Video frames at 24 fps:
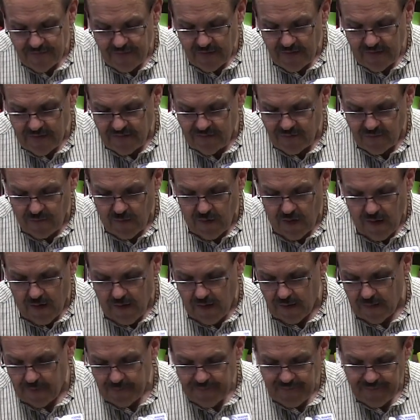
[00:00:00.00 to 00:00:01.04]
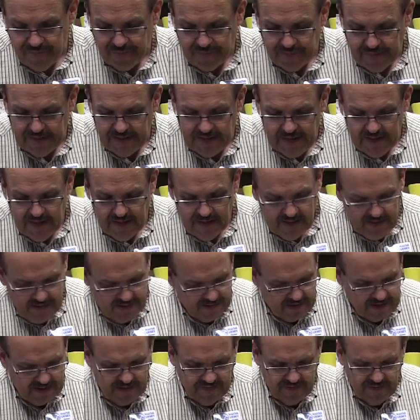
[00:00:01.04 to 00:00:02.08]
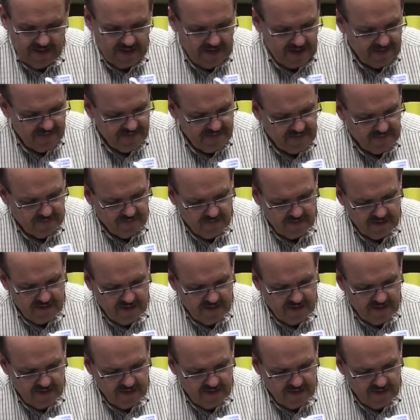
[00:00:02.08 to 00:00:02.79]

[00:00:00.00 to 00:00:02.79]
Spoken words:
very strong in the last several